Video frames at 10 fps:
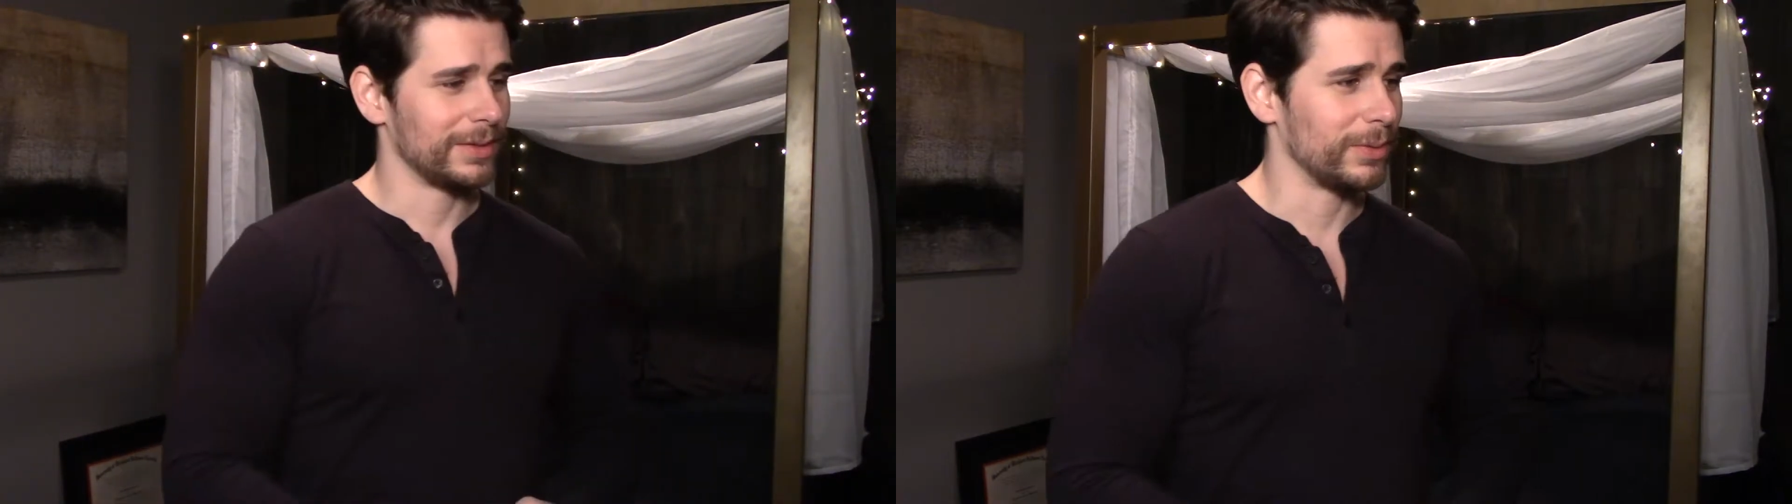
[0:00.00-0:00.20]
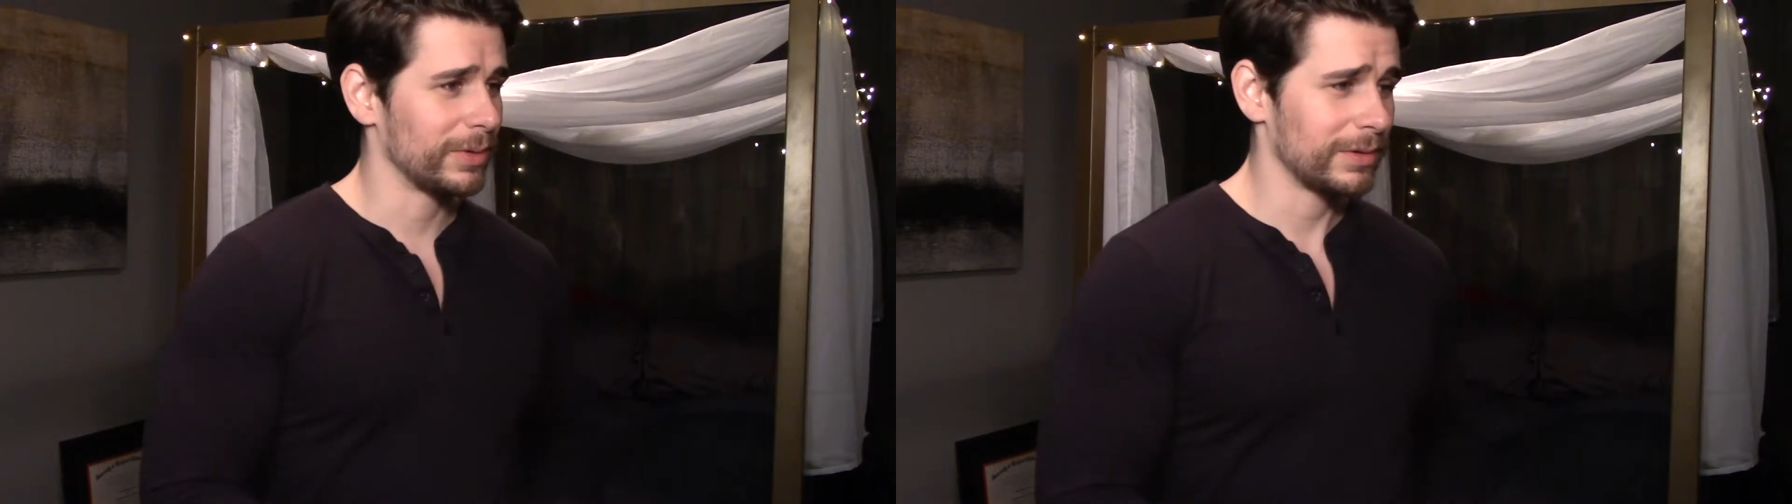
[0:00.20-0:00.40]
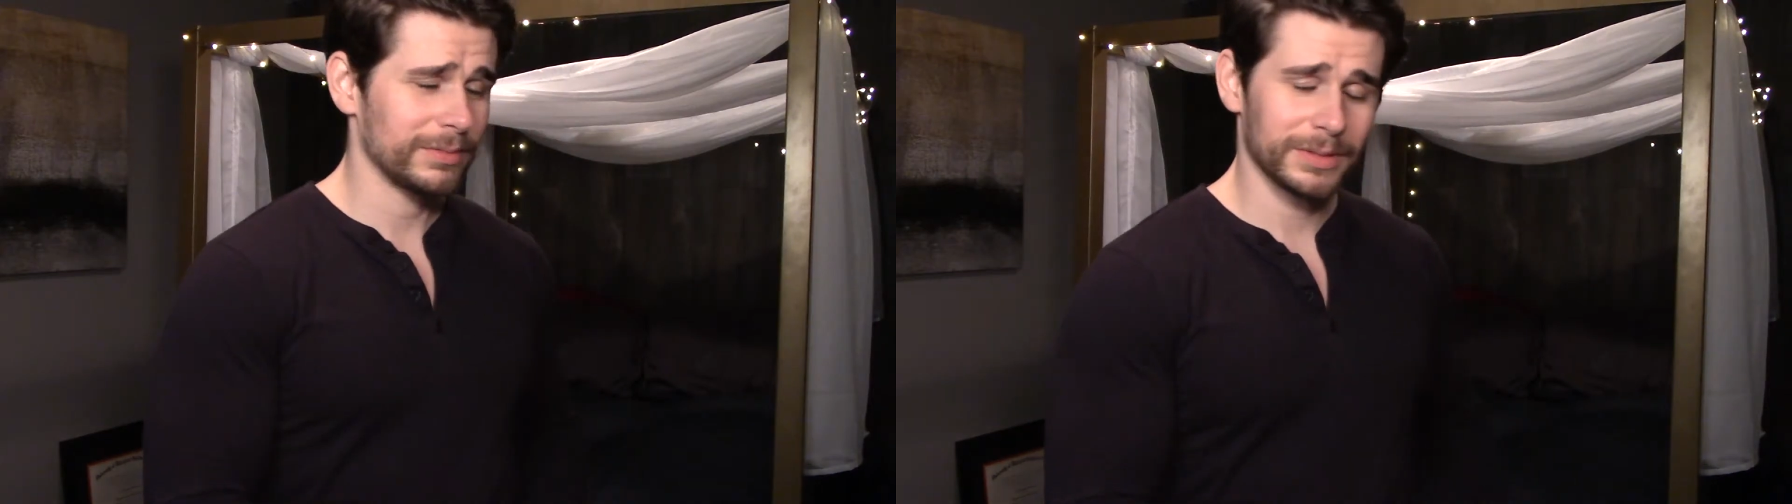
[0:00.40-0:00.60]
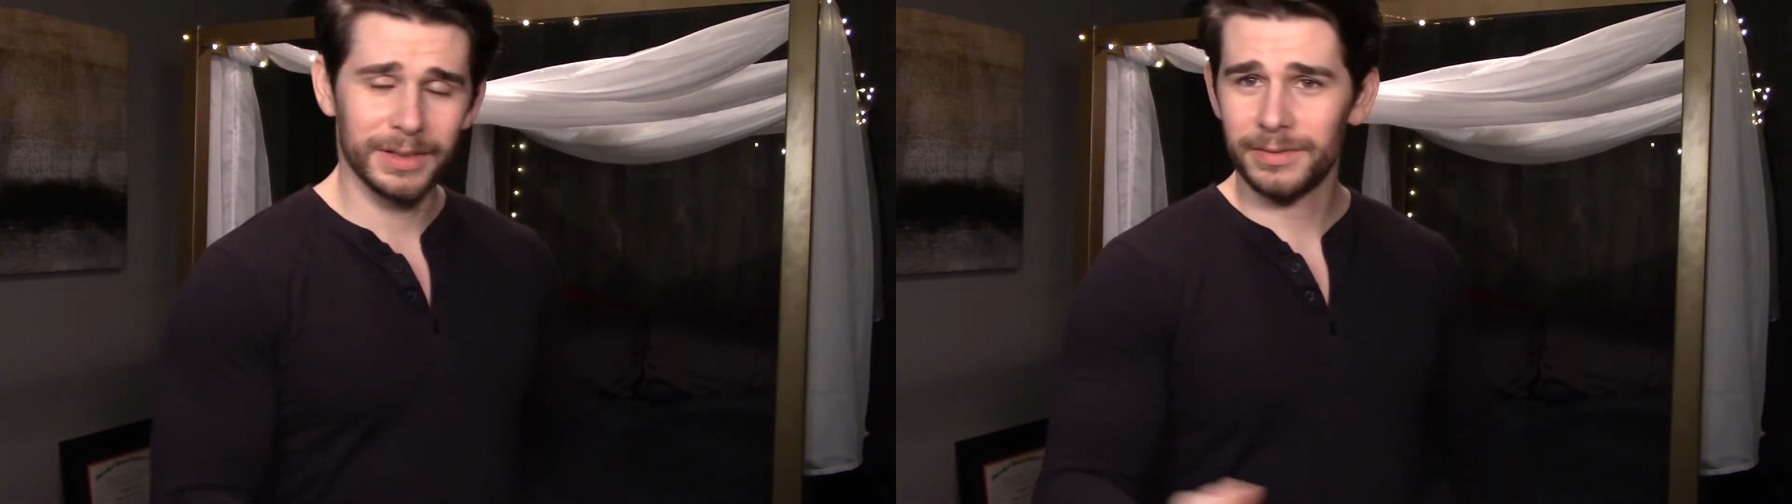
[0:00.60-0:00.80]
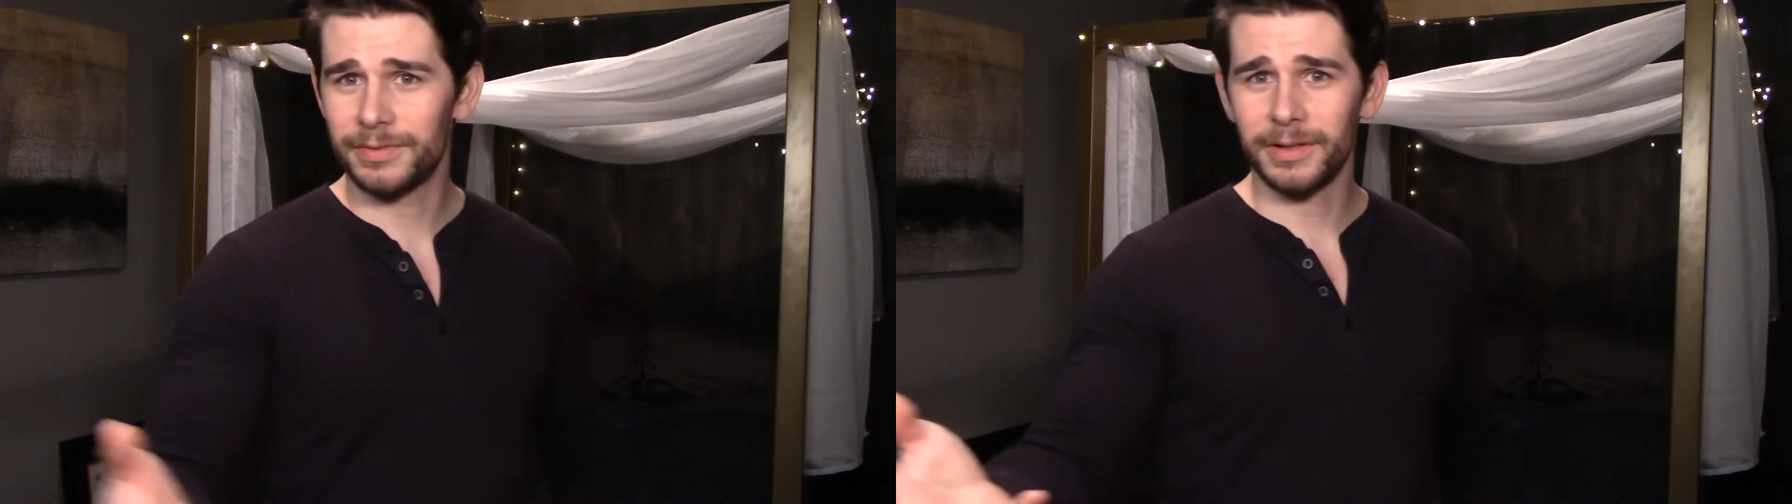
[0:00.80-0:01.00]
or
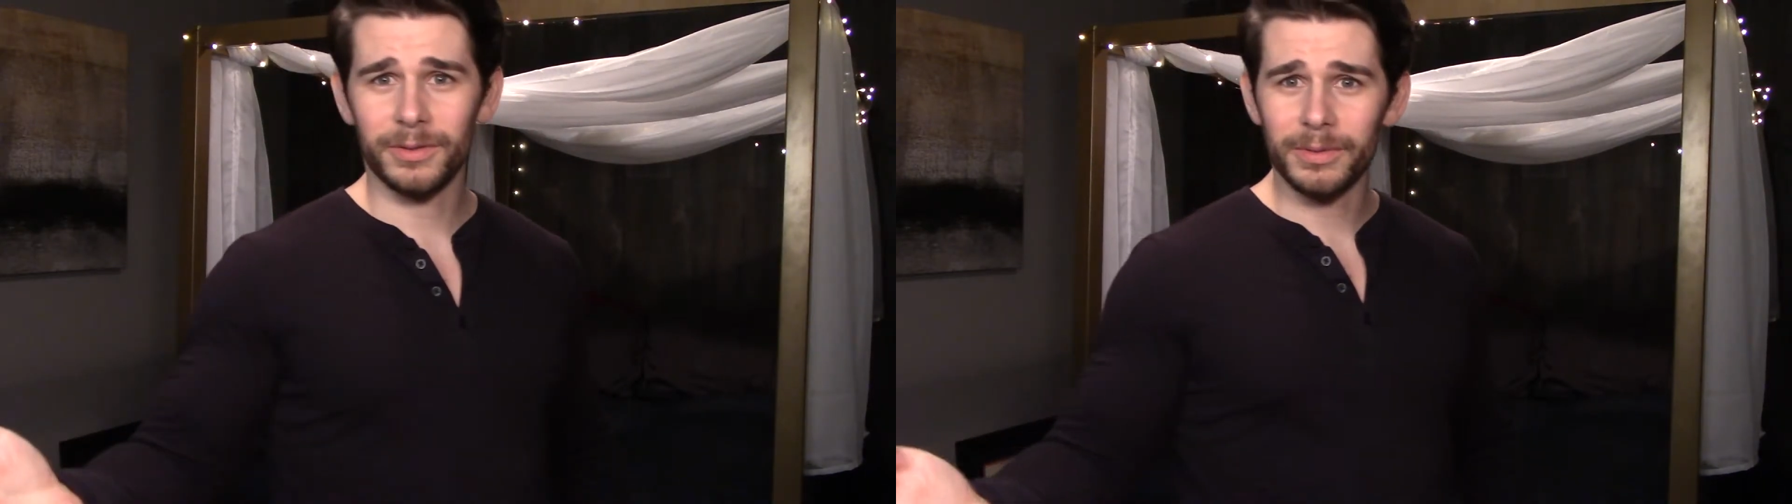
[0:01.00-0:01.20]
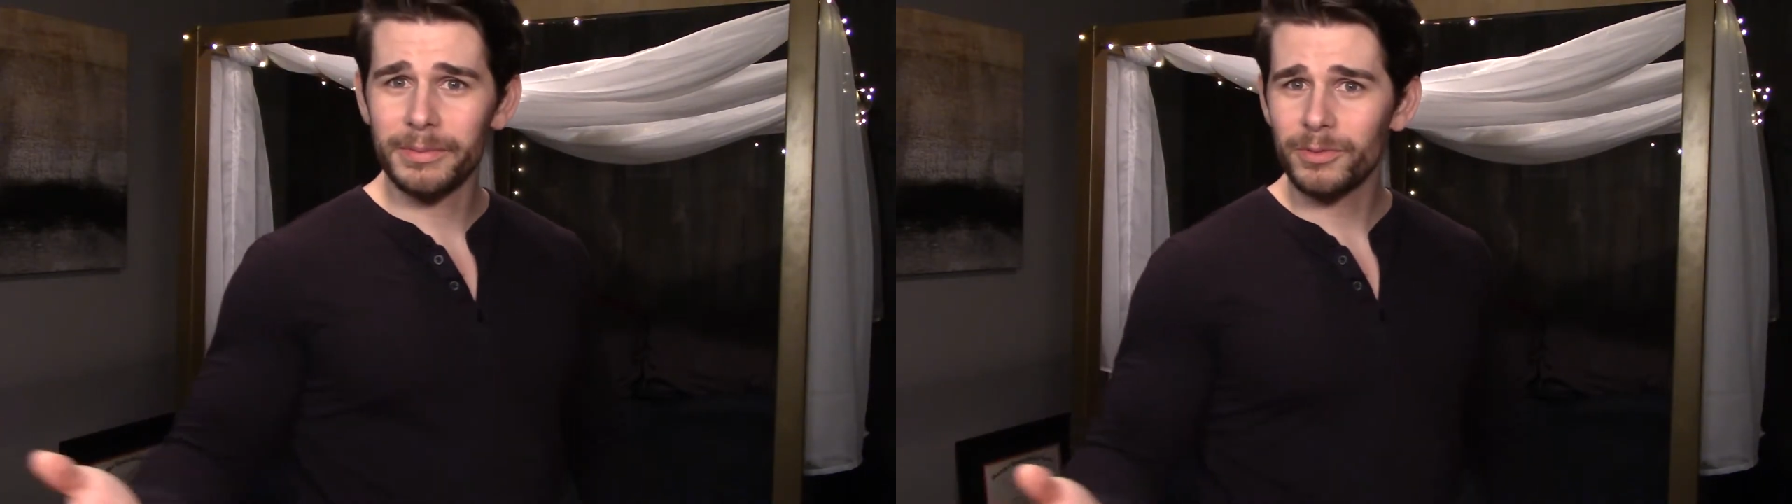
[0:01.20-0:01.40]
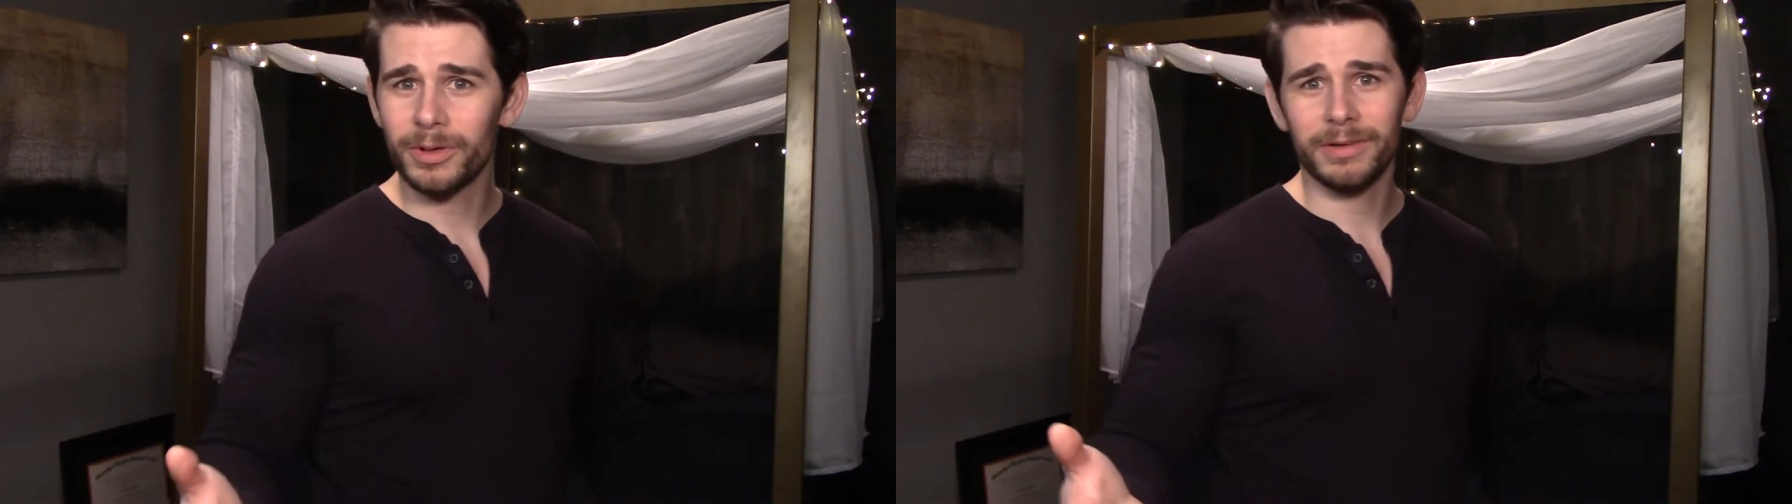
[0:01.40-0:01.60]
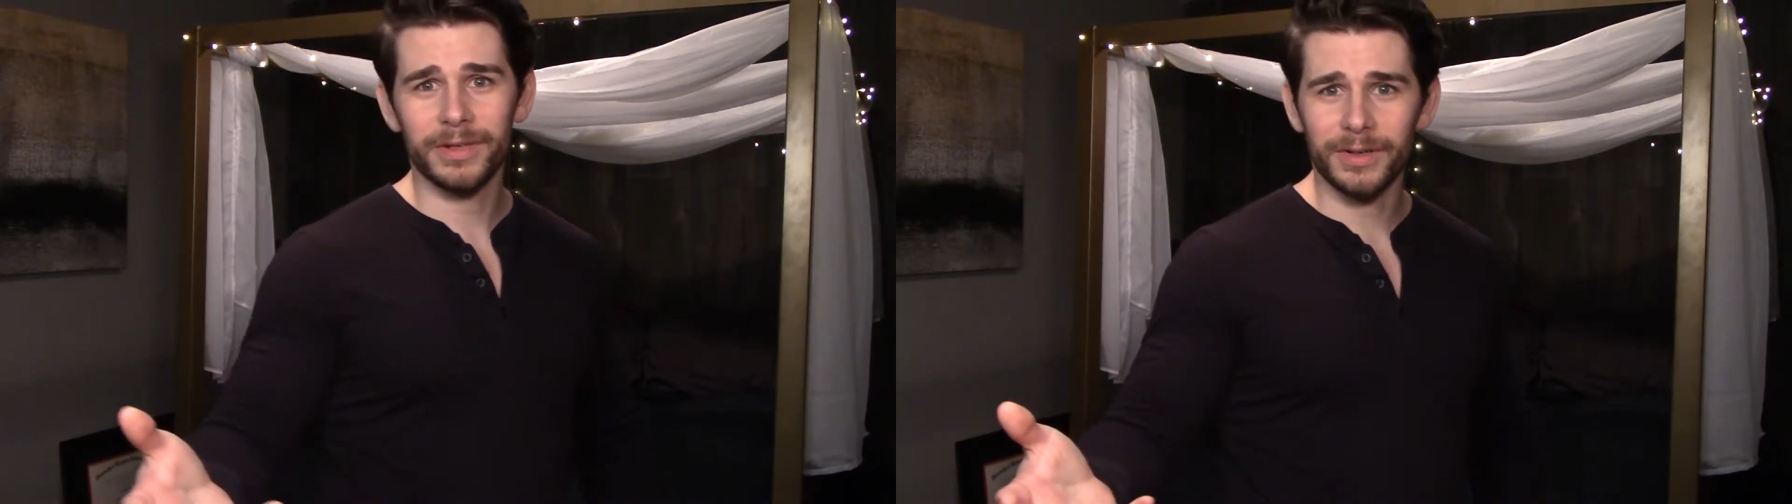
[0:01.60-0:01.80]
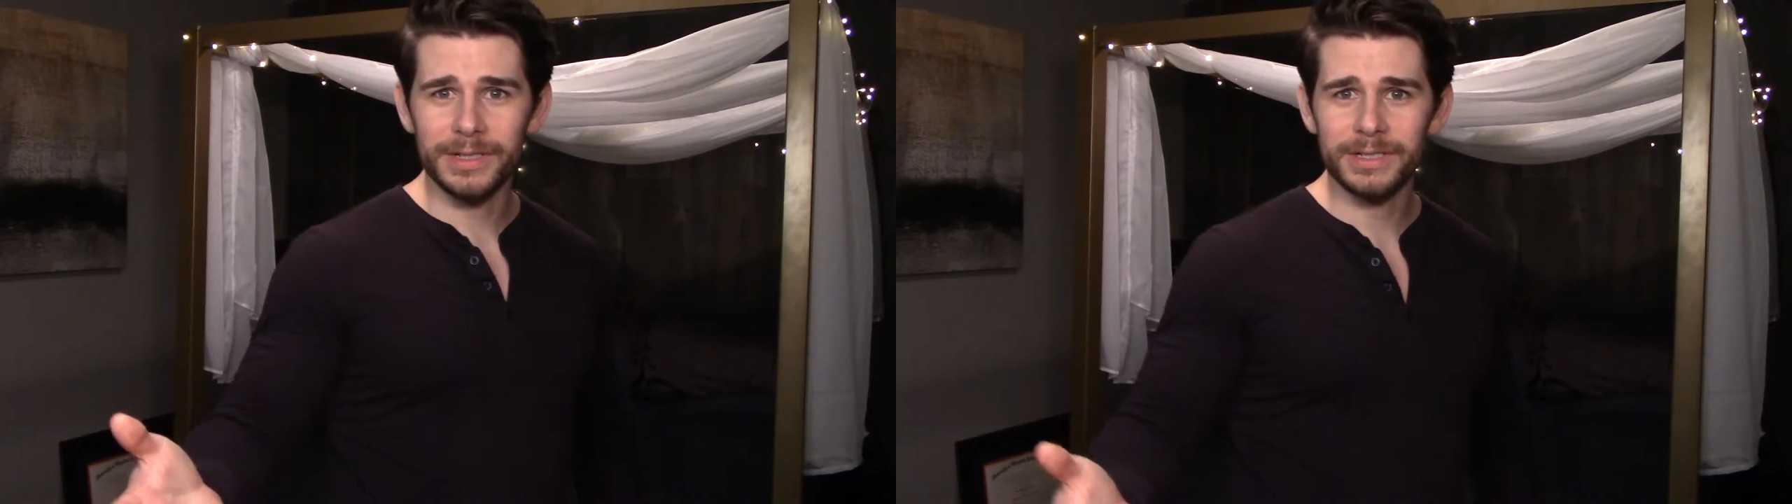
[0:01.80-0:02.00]
fellow women, whatever
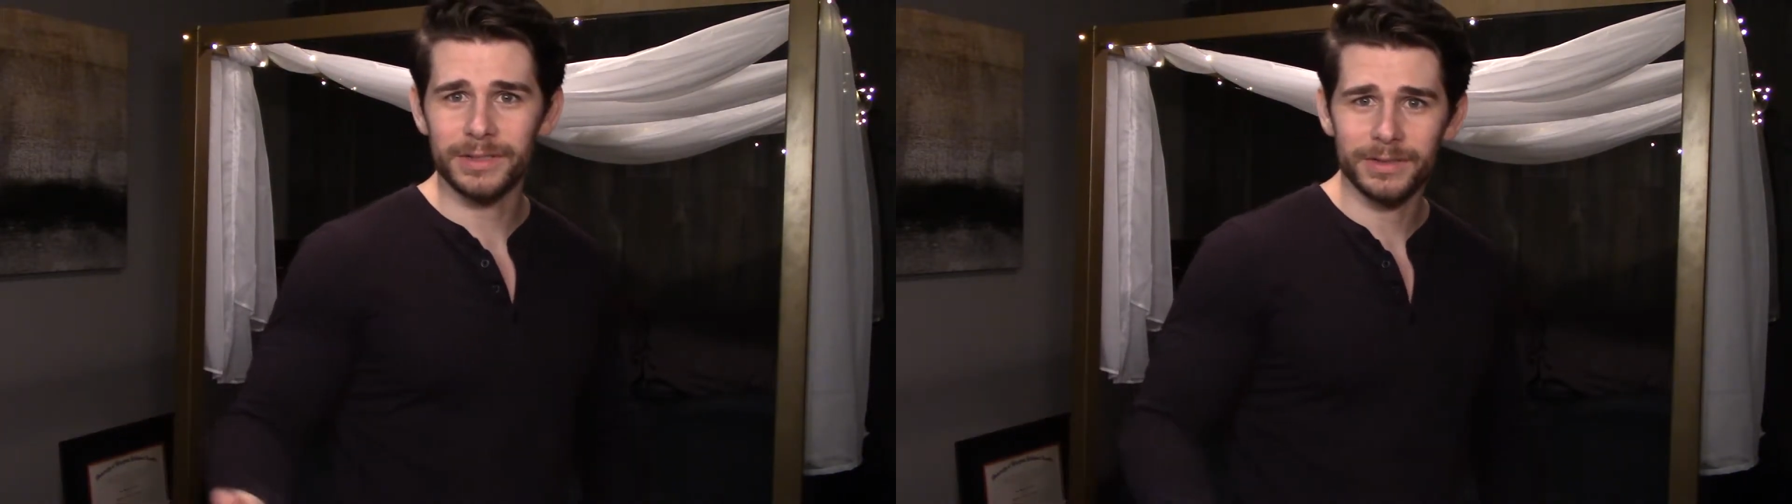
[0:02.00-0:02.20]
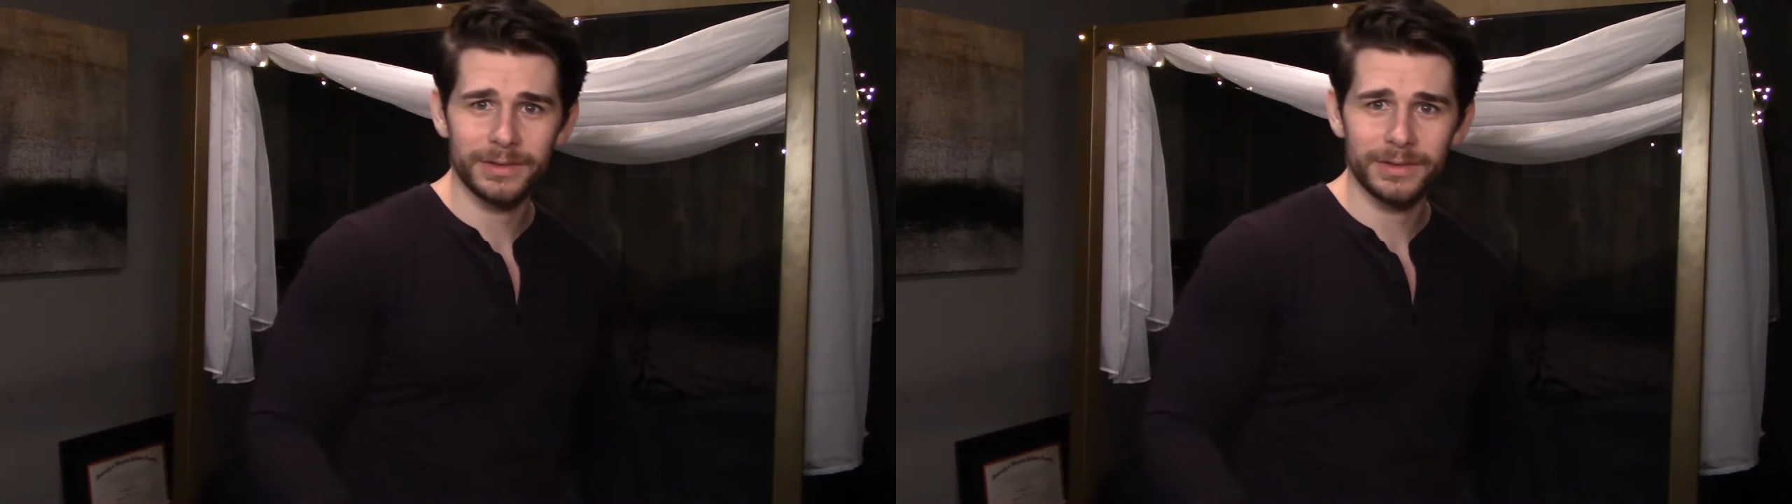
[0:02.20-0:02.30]
you're into.